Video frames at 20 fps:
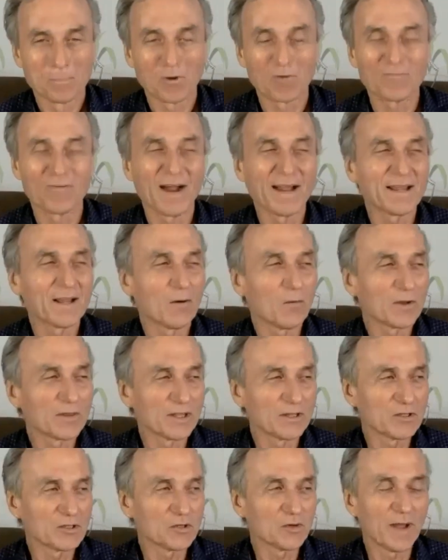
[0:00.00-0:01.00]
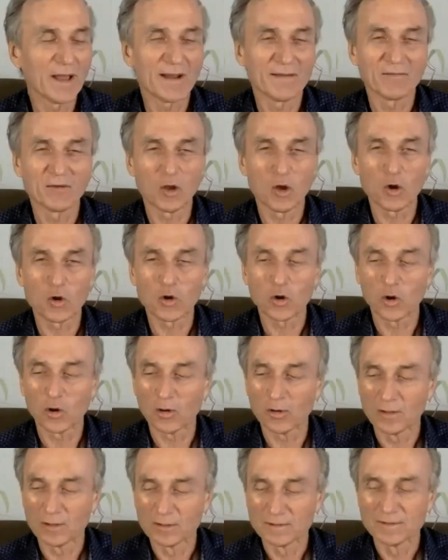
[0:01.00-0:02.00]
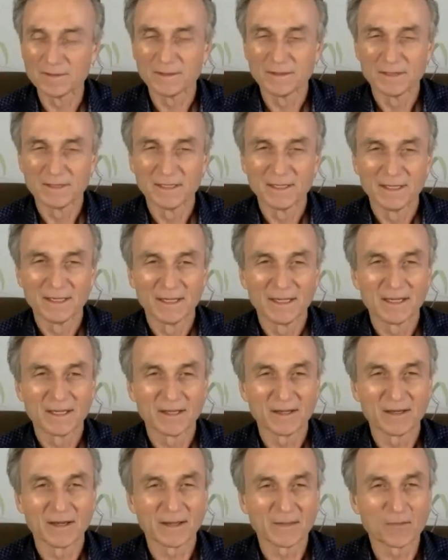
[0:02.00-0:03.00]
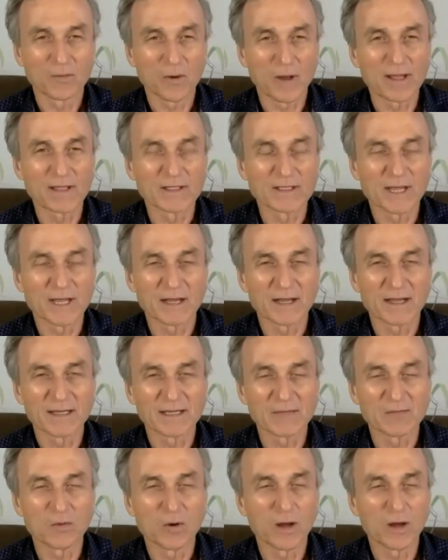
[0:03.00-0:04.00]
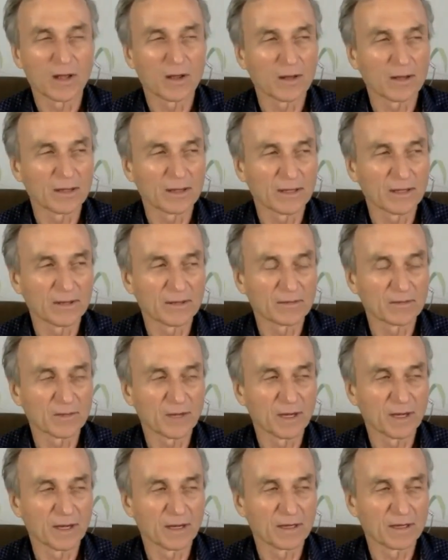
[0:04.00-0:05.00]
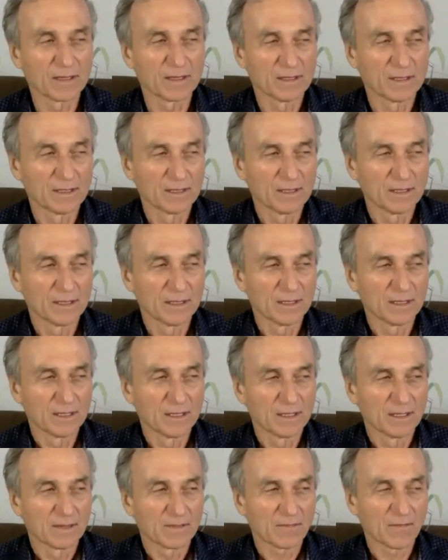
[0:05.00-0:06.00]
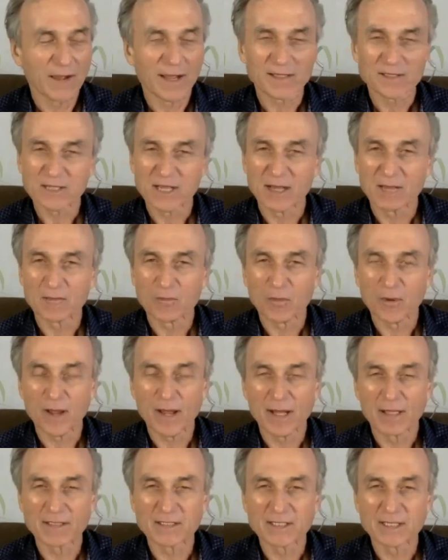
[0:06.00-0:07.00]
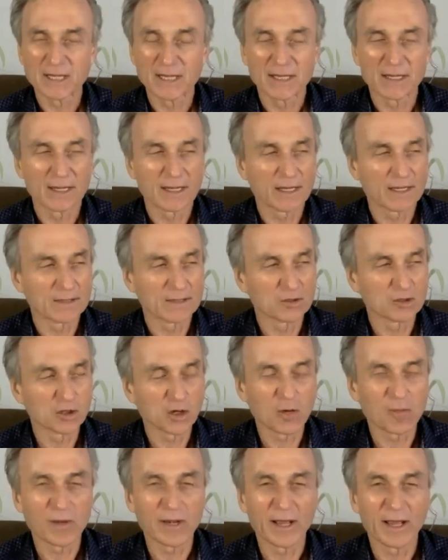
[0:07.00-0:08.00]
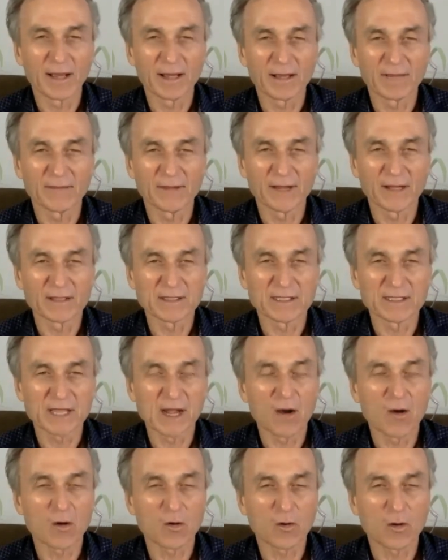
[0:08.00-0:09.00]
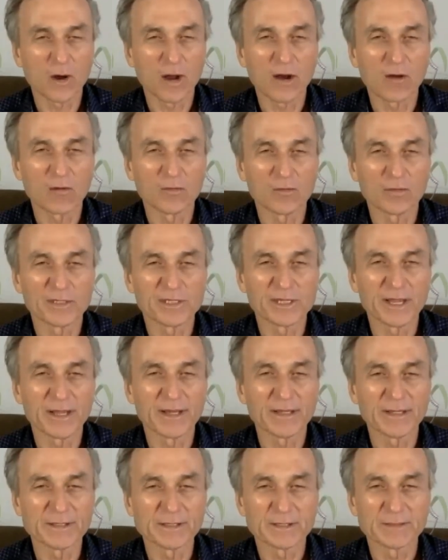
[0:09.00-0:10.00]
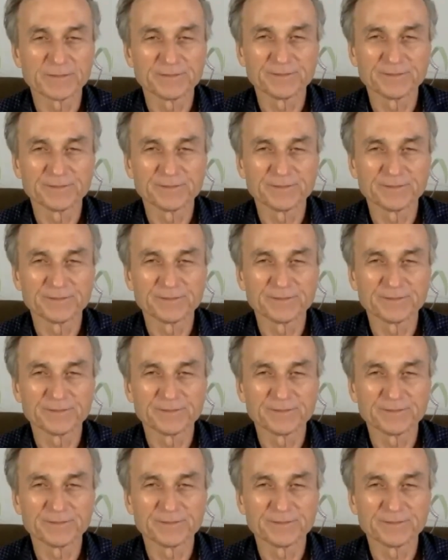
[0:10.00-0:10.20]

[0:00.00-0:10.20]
or find out um, what they do have local. You know, like breads. I, I did well in uh, France on breads, and and Germany I lived on sauerkraut and potatoes.